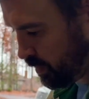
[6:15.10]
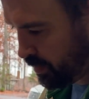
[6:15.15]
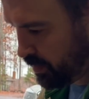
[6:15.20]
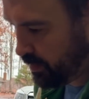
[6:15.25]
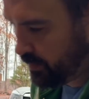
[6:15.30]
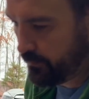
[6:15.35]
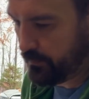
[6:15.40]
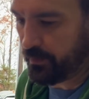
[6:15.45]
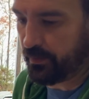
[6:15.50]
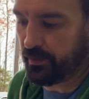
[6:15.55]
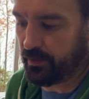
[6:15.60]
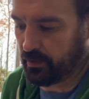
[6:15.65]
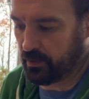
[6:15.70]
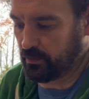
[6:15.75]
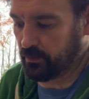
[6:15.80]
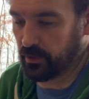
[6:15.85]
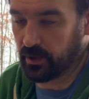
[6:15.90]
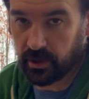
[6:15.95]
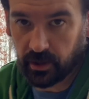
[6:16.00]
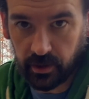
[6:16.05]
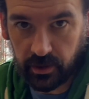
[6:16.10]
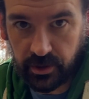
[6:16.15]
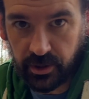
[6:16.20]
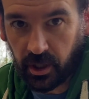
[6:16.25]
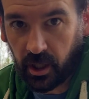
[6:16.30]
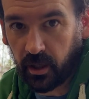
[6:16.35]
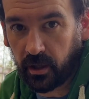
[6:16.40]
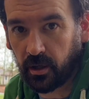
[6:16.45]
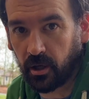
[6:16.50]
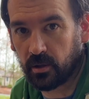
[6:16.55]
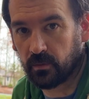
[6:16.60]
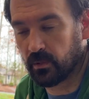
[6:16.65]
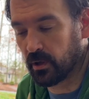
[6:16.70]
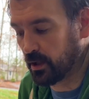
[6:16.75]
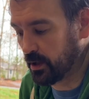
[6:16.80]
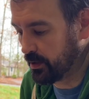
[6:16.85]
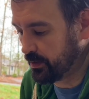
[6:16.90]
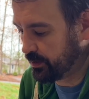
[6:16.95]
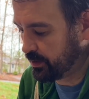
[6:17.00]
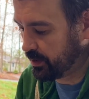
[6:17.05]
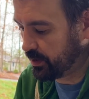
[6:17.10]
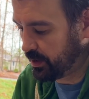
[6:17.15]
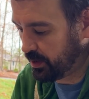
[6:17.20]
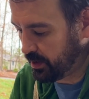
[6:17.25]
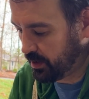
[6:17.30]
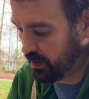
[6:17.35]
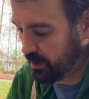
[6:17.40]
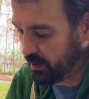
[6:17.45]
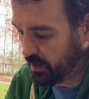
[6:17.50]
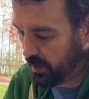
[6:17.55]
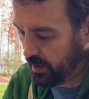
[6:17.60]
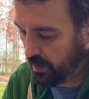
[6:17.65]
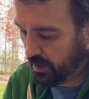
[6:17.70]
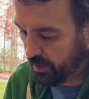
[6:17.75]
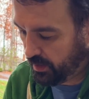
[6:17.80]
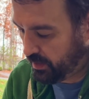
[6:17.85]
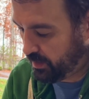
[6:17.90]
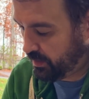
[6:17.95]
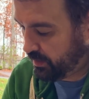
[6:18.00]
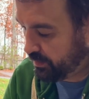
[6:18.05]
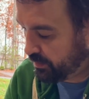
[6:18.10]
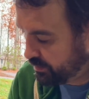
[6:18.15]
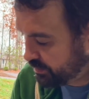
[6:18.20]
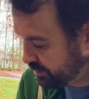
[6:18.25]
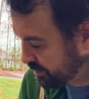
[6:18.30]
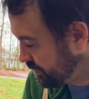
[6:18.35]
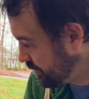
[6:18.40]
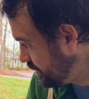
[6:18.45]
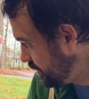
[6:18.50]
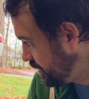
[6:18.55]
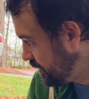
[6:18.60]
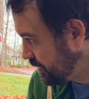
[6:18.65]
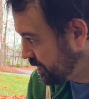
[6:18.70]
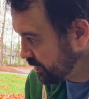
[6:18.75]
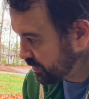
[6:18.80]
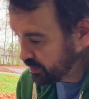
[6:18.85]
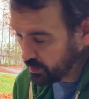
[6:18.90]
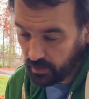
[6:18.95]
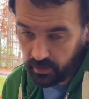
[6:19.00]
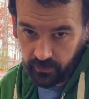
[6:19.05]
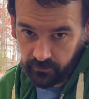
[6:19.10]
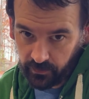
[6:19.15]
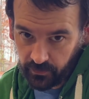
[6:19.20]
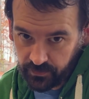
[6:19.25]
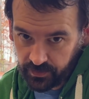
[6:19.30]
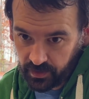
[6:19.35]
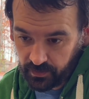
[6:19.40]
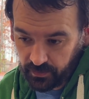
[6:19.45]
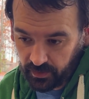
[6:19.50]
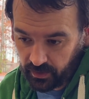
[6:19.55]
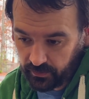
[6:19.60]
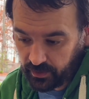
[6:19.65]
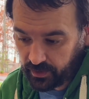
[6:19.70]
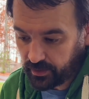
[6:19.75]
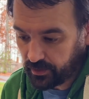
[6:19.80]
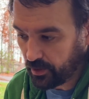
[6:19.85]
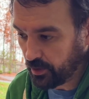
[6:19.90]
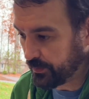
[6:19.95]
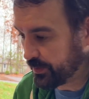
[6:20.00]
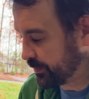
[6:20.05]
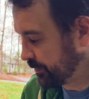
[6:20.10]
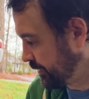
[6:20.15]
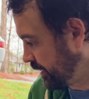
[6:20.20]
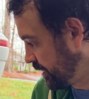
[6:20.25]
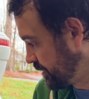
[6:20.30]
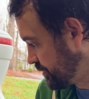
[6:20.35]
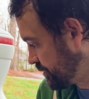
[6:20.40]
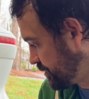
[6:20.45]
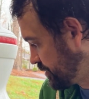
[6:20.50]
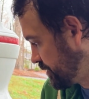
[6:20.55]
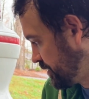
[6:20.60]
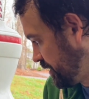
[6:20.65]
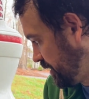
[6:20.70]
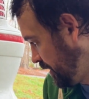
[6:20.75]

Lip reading: For the rear shock hardware, you're going to need a 15 millimeter open wrench